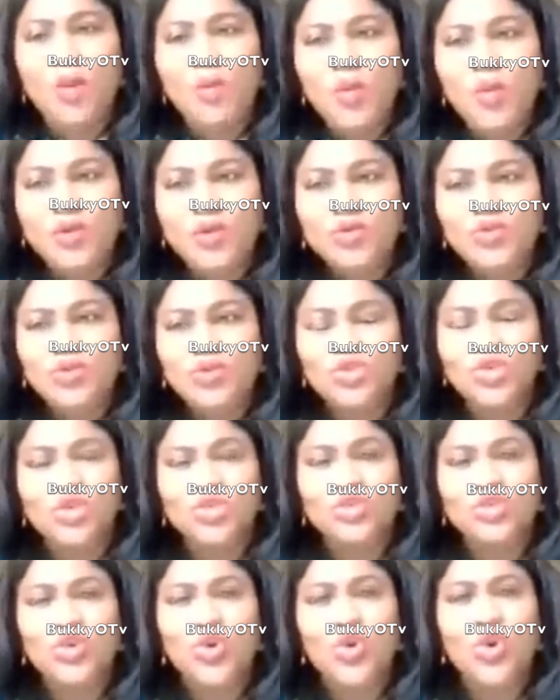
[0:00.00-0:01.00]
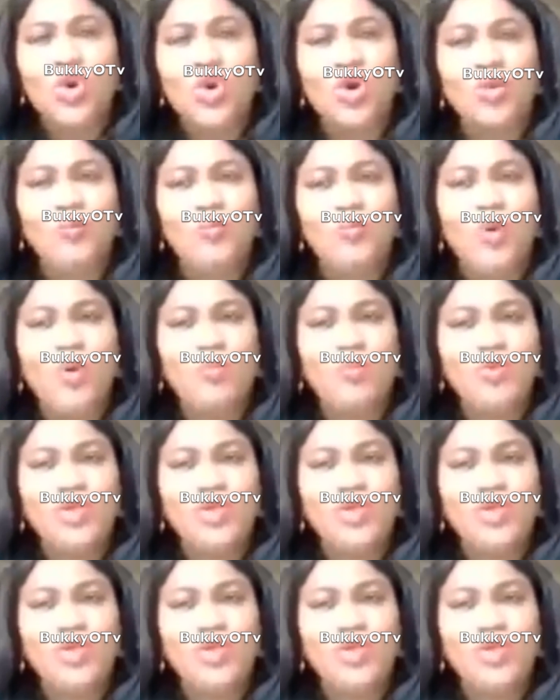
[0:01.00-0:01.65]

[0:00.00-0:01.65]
normal to just go on